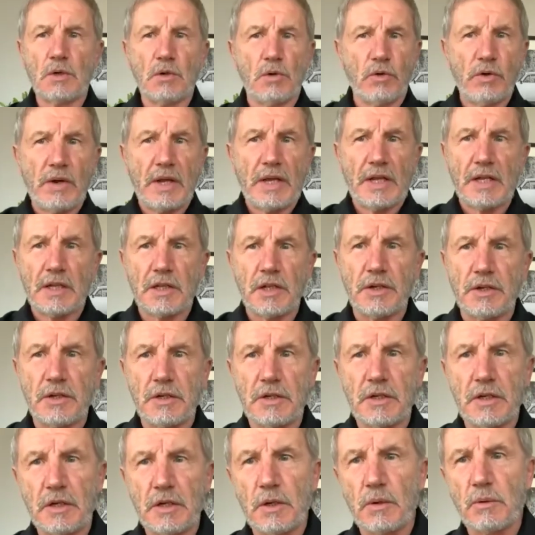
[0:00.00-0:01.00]
or
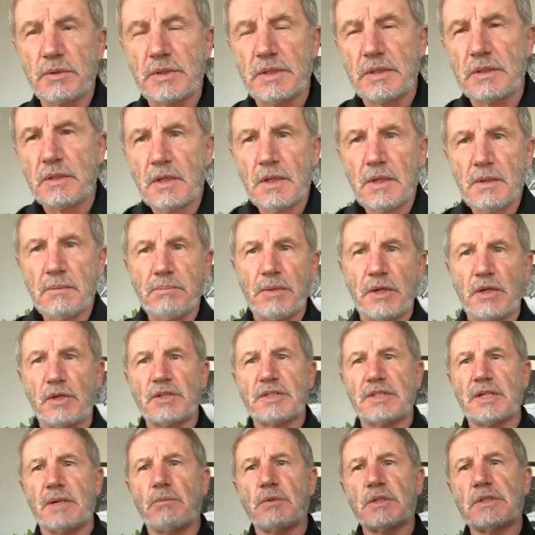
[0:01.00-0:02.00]
England. You know,
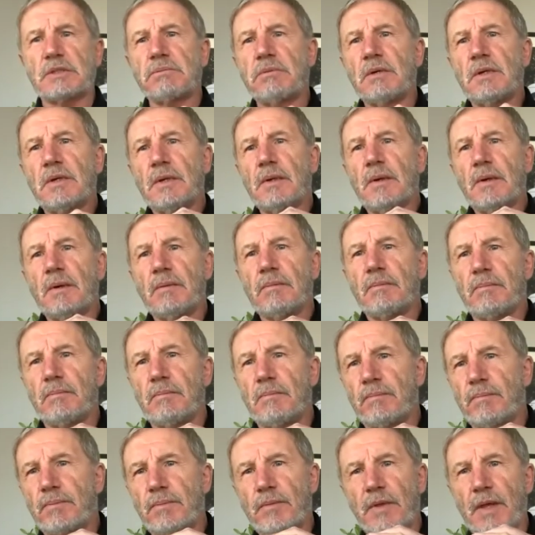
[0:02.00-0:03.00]
because it was
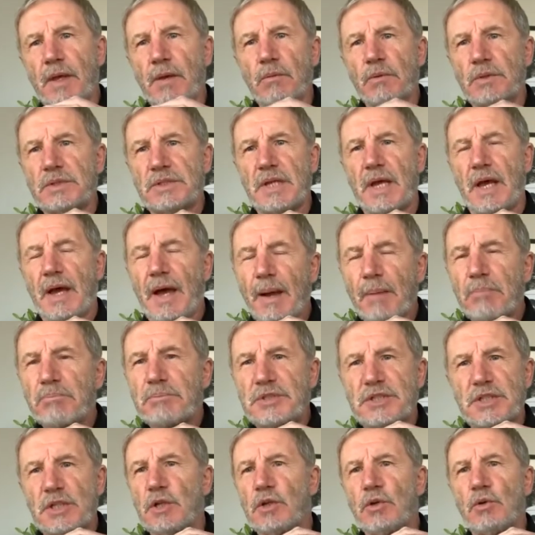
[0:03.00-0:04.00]

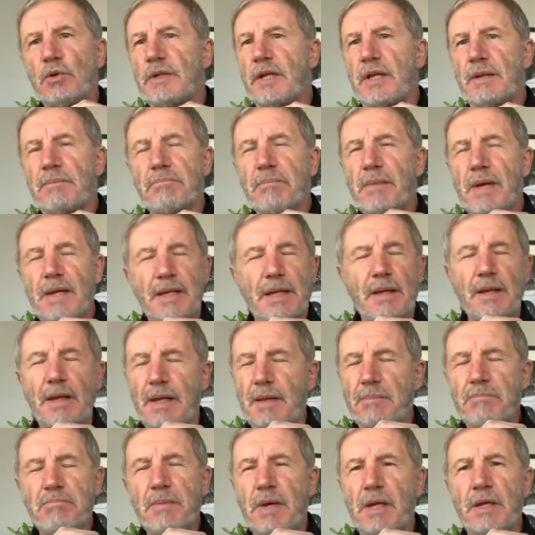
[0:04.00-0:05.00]
absolutely
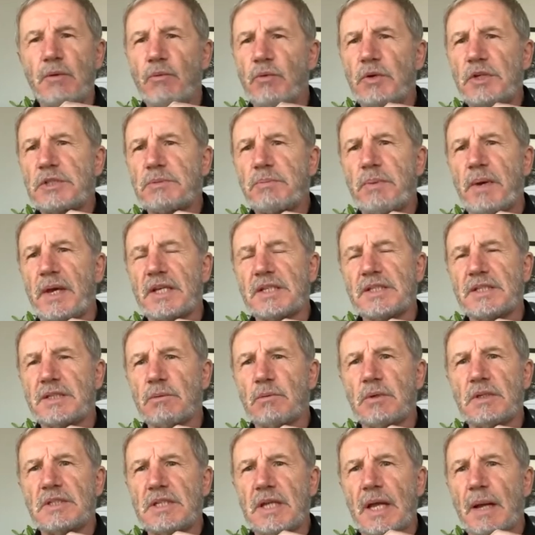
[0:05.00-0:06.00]
in many respects
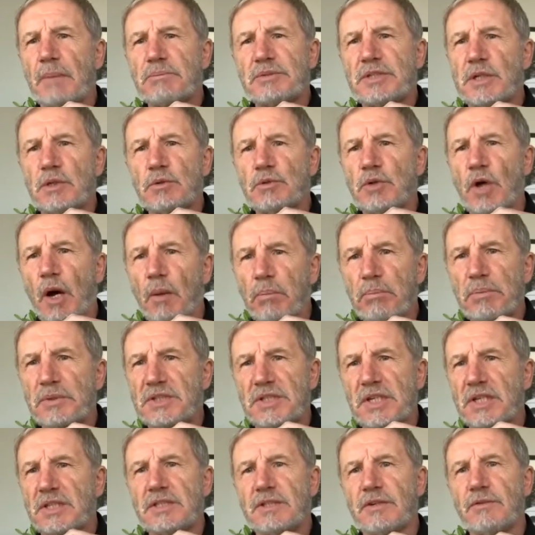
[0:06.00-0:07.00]
it was the absolute
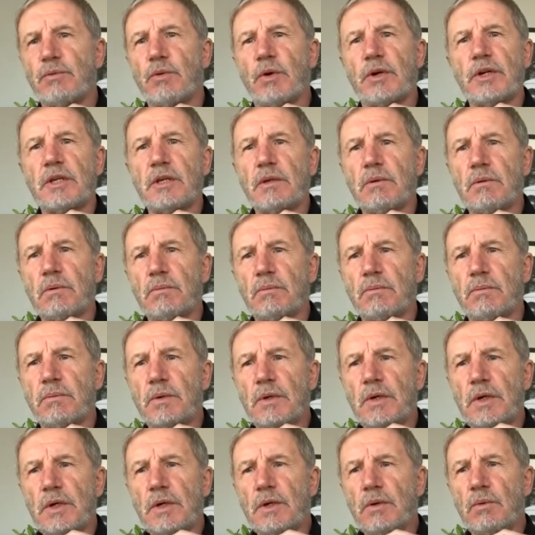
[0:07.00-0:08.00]
opposite of what
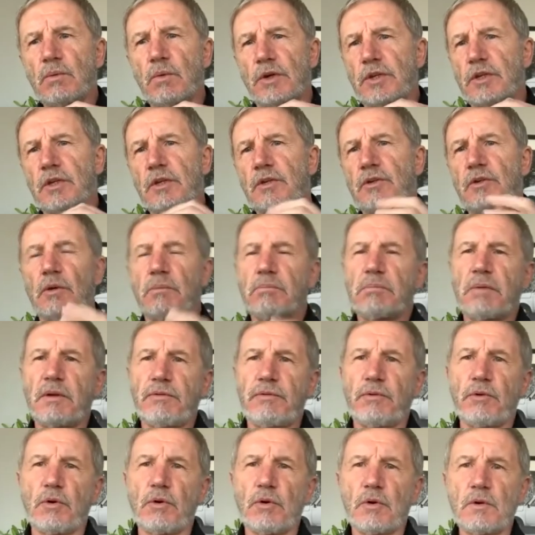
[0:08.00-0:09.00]
you'd done
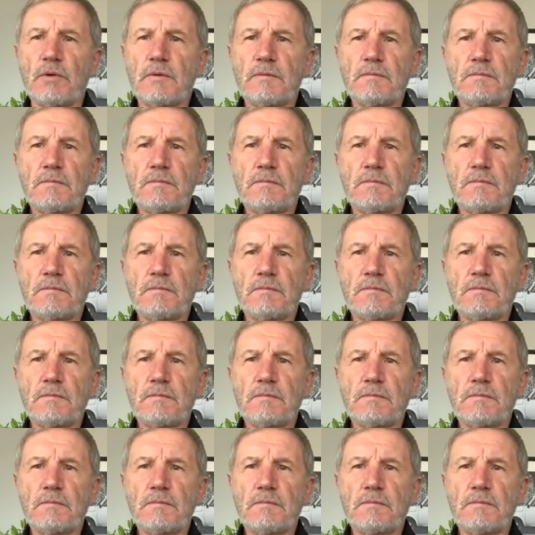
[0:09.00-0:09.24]
before.